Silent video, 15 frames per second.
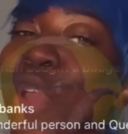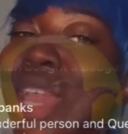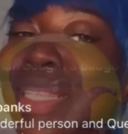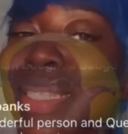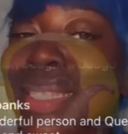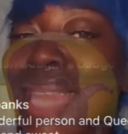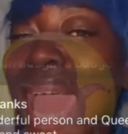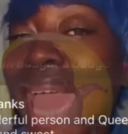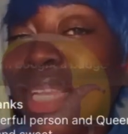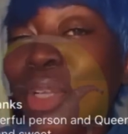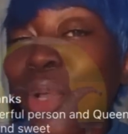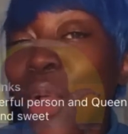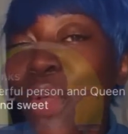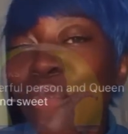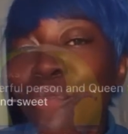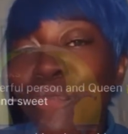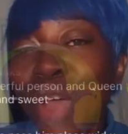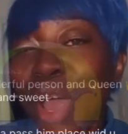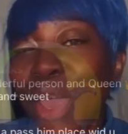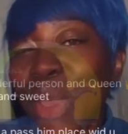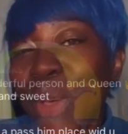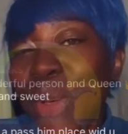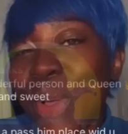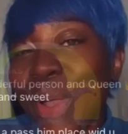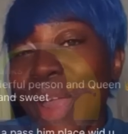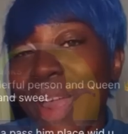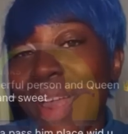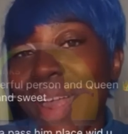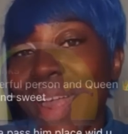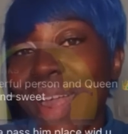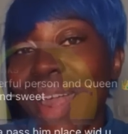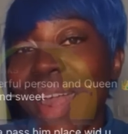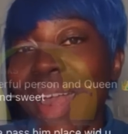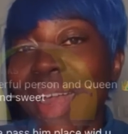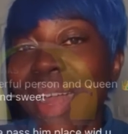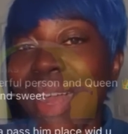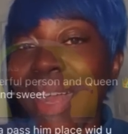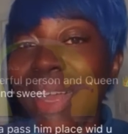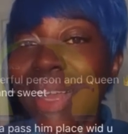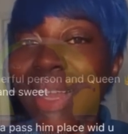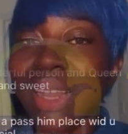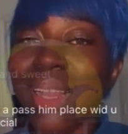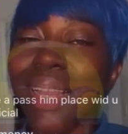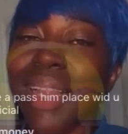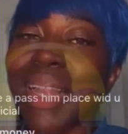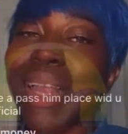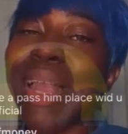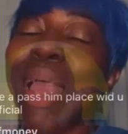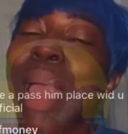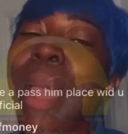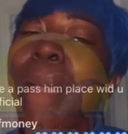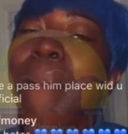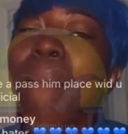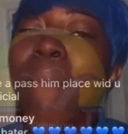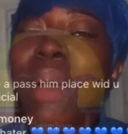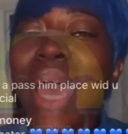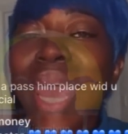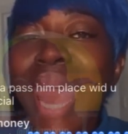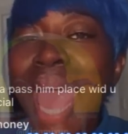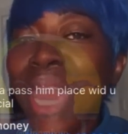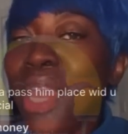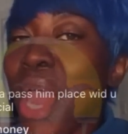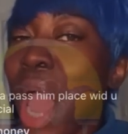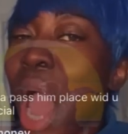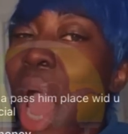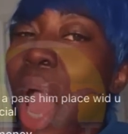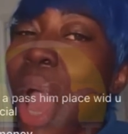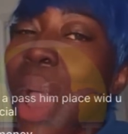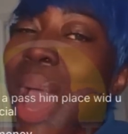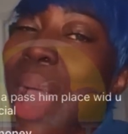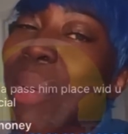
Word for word: friends not good for you, girl. But I know